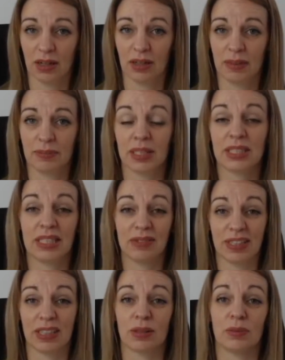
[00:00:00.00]
I'm at
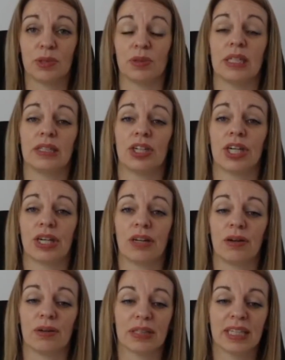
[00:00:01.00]
TV on the morning at 9
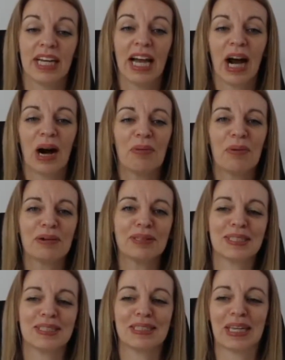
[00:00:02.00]
o'clock. I will
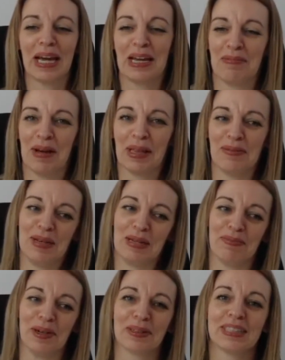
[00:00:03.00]
just say about the
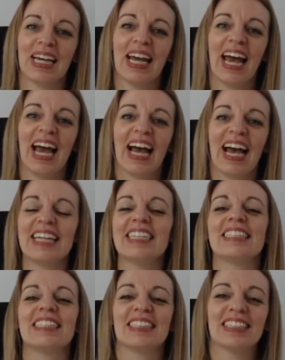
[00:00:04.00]
Bead Box,
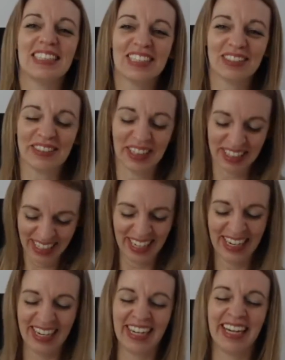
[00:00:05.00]
it's a secret.
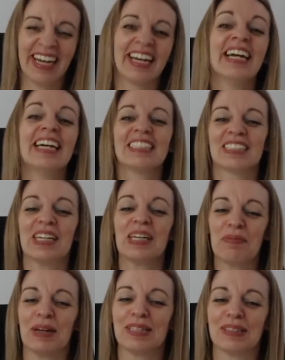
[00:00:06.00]

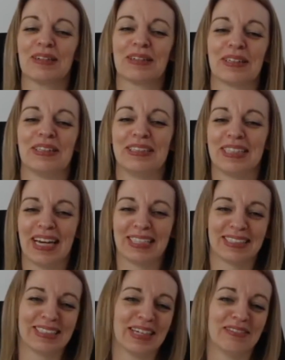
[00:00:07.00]
Sneaky peeks are good.
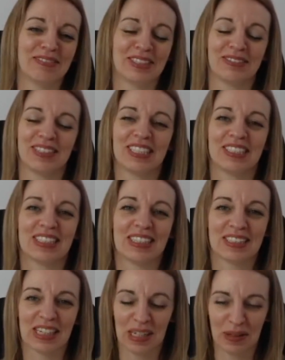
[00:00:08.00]
Yes, someone just
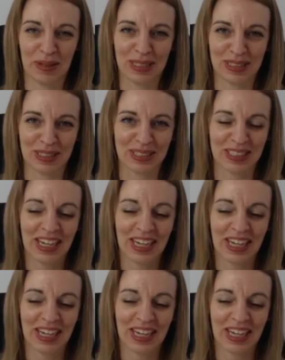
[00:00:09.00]
said sneaky peeks are good.